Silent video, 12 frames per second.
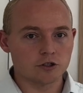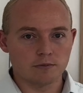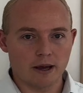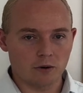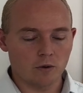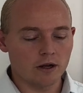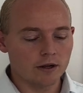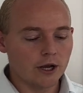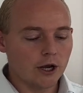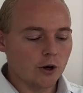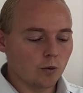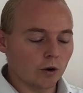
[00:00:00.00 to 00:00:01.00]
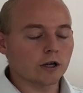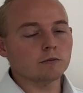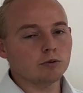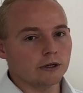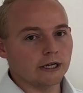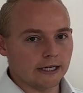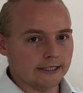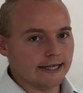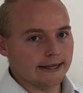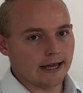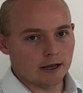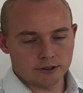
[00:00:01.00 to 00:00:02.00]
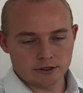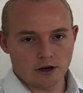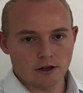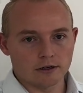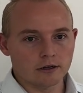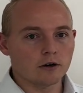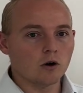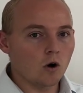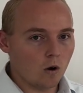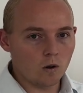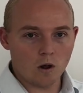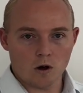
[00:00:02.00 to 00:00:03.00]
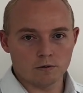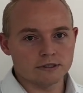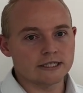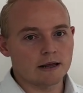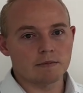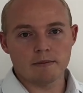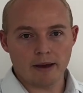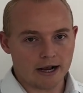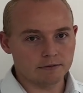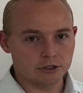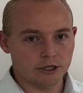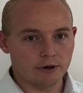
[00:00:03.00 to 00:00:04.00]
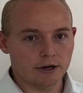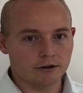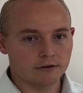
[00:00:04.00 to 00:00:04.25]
no matter what, we're going to put in a $10,000 whole home standby backup generator.